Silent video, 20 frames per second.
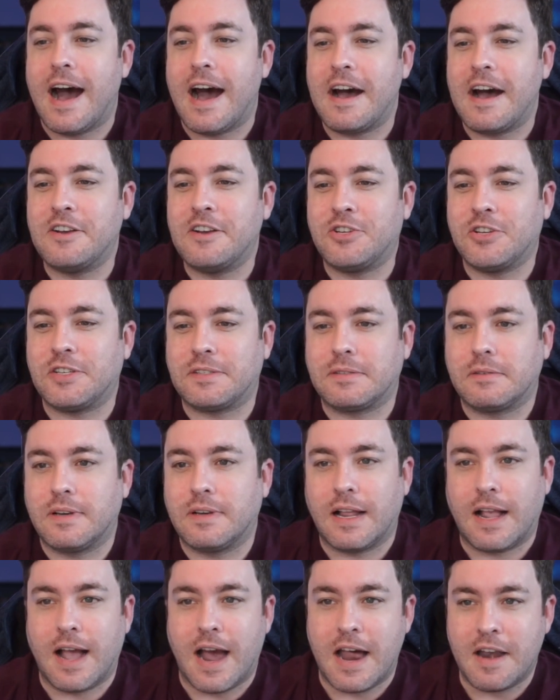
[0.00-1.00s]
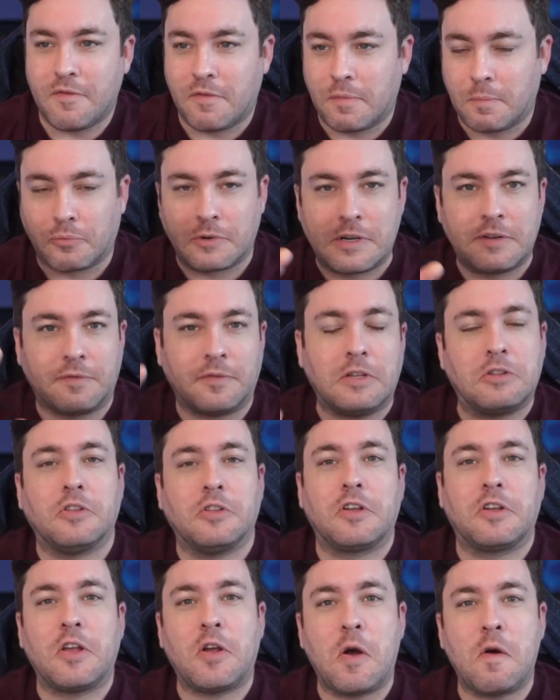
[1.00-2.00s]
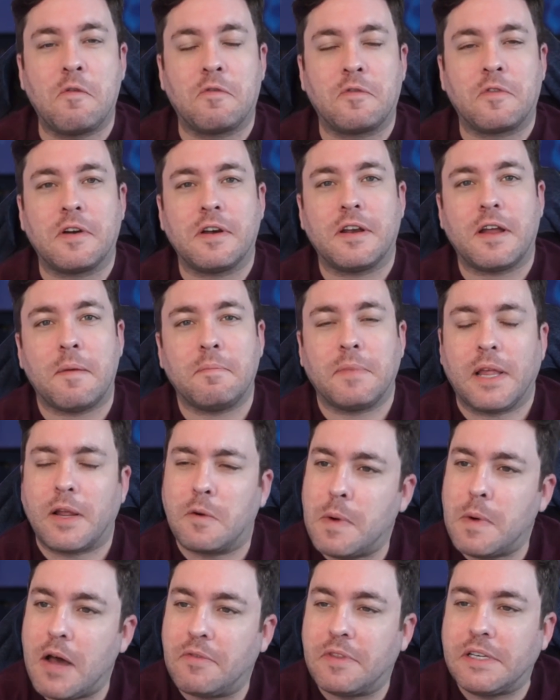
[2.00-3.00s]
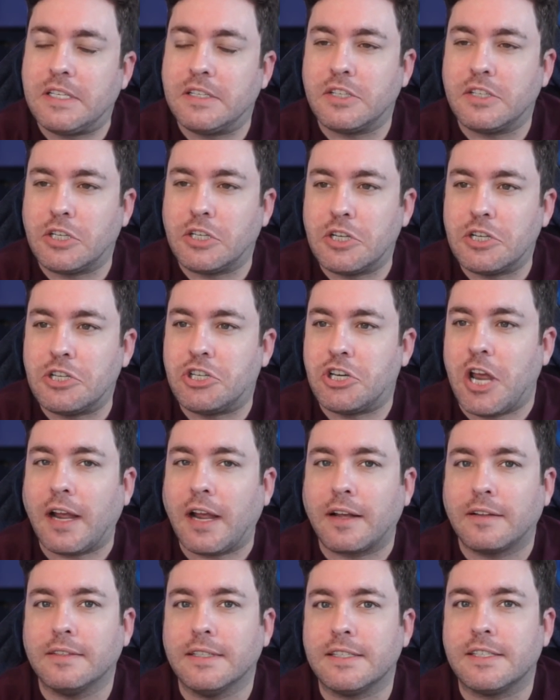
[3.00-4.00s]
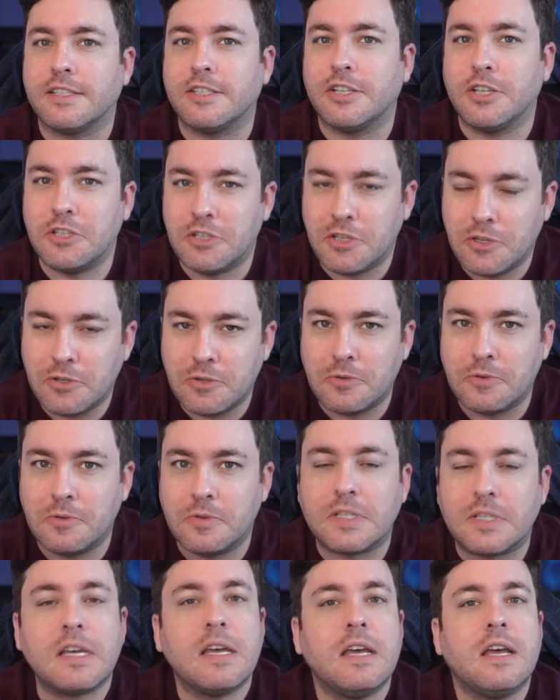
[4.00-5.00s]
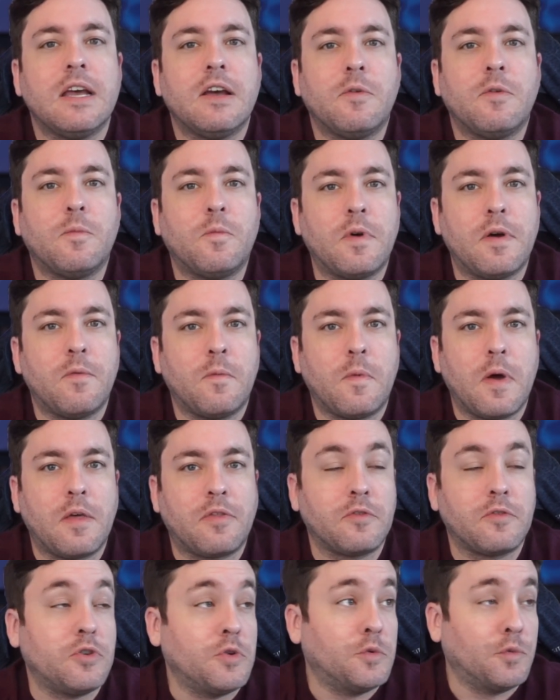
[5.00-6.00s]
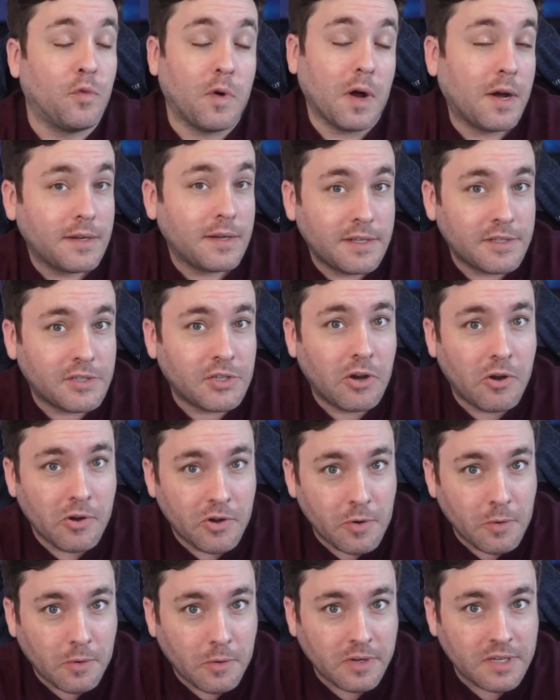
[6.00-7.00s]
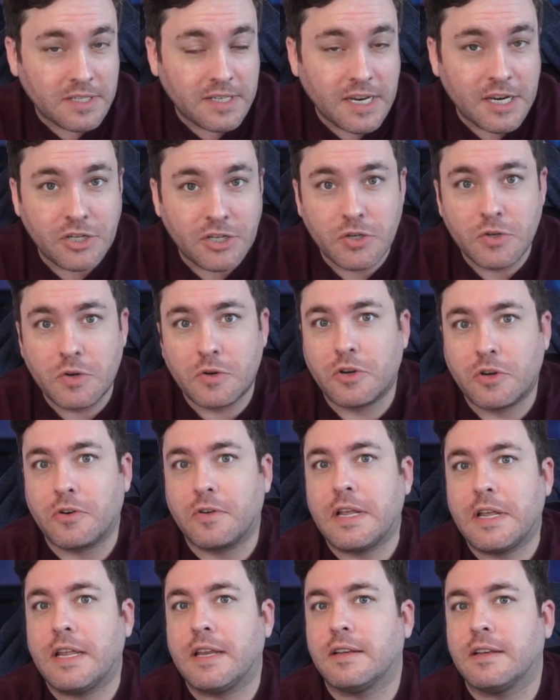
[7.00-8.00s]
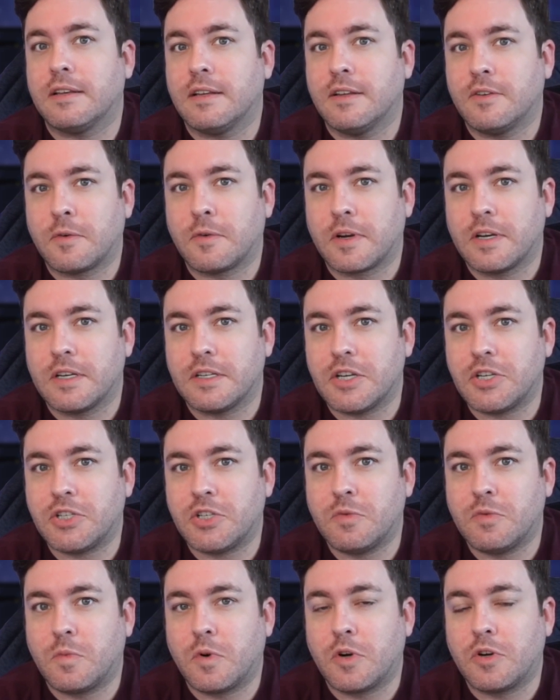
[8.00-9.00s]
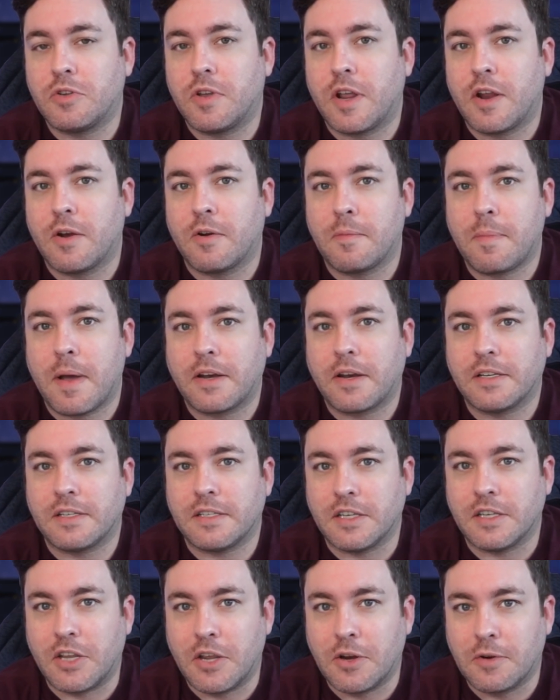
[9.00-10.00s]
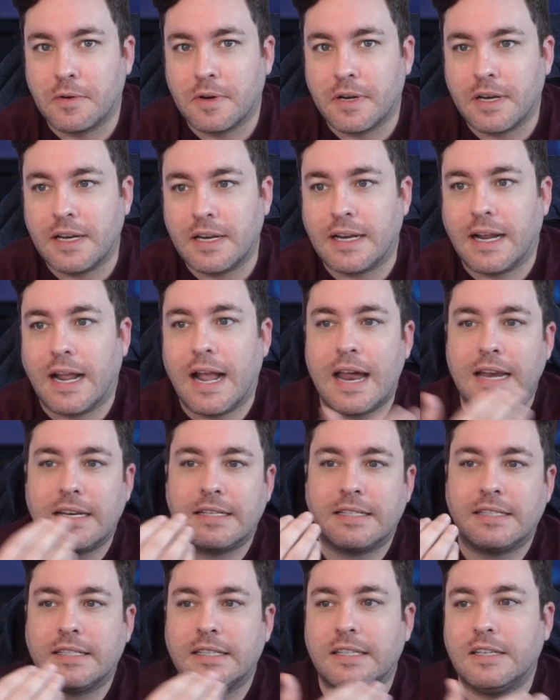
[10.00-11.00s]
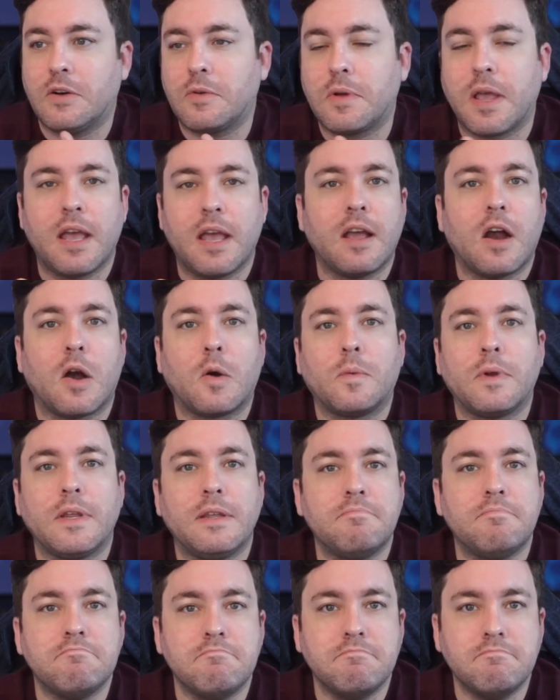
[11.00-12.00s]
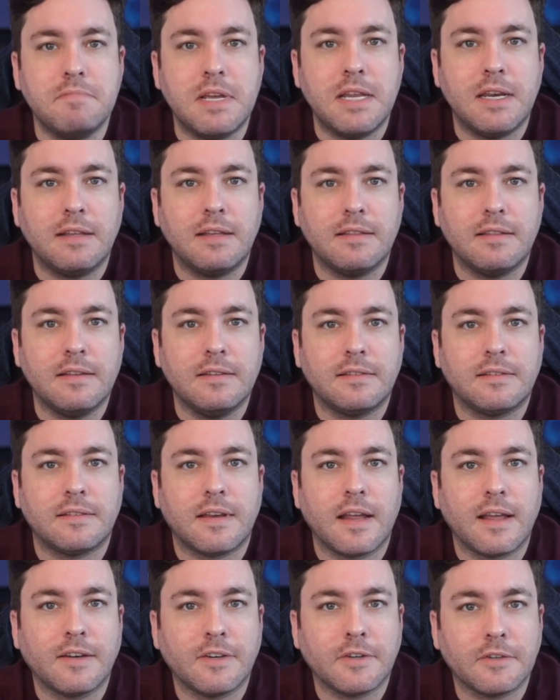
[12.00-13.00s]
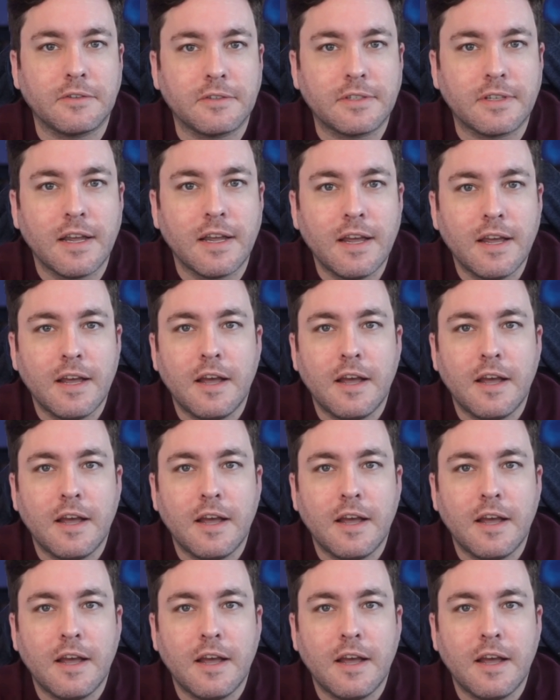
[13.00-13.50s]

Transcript: Just kind of briefly looking over it, I'm like, wow, this is a good checklist to use whether you run a security organization or you're in an organization where you care about its security and kind of see, okay, are we meeting these standards?